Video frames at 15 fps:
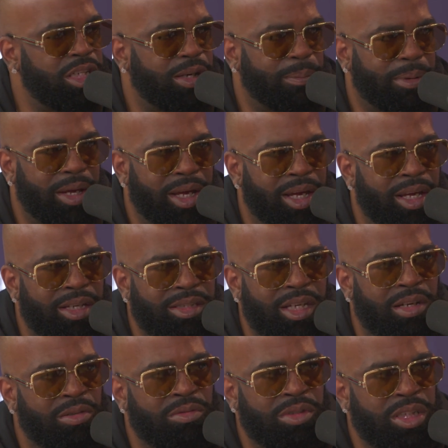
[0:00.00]
need a pass.
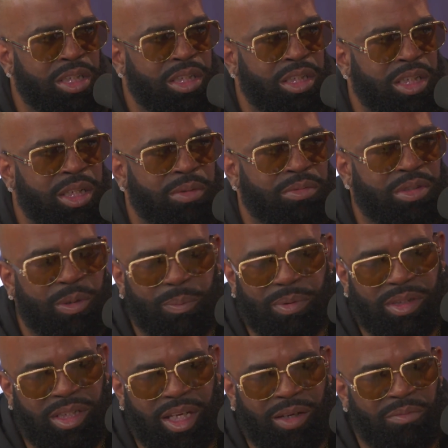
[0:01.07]
I don't need him to
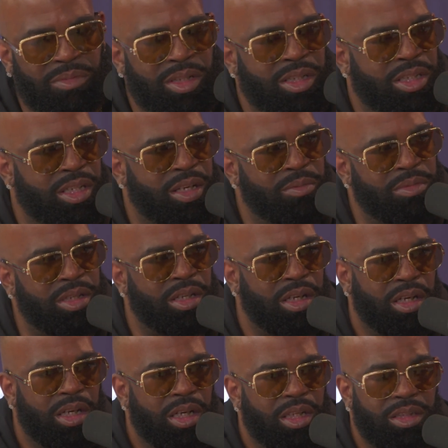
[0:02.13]
protect me and
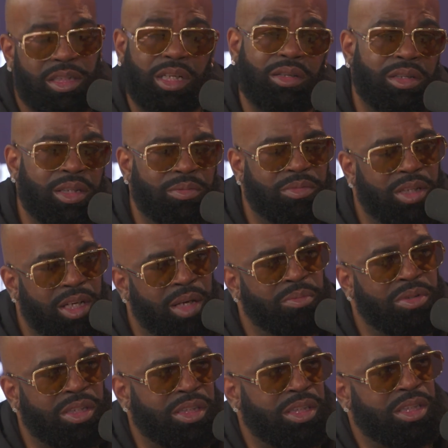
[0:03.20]
tell them that
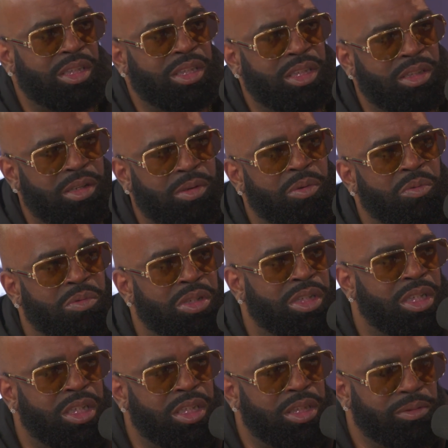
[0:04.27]
I'm good and I'm
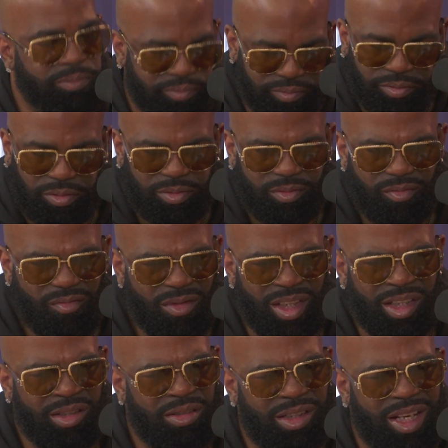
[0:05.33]
100. You
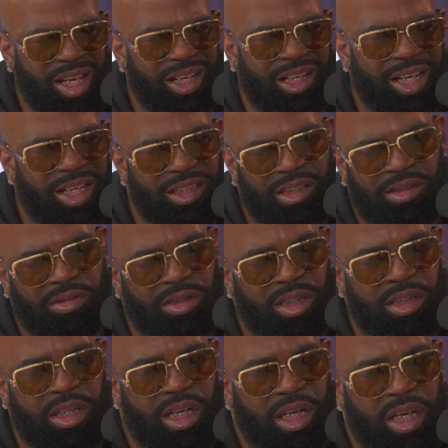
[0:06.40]
know, a lot of that, you know,
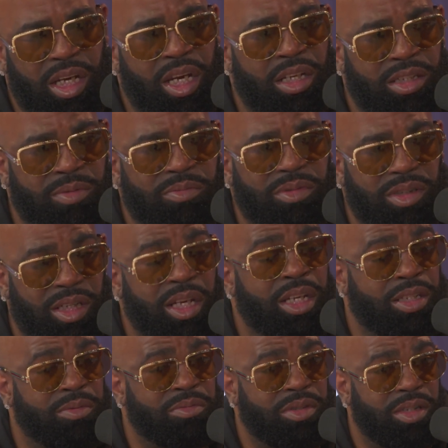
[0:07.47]
he has some
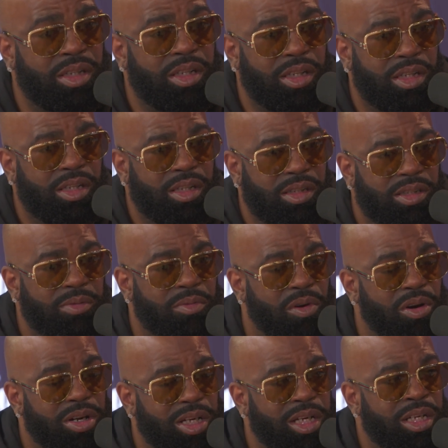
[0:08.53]

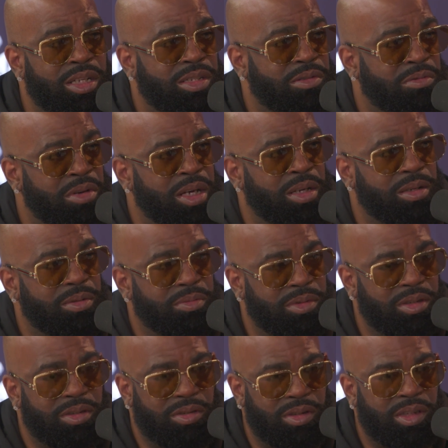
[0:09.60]
hard hitters around
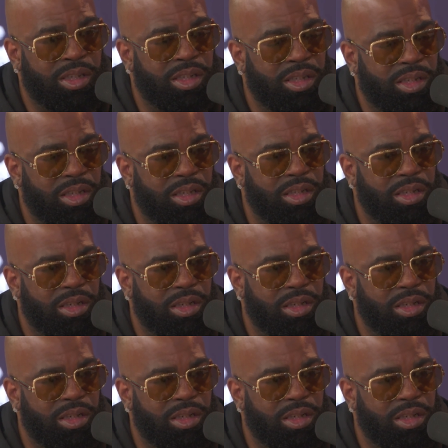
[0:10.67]
him,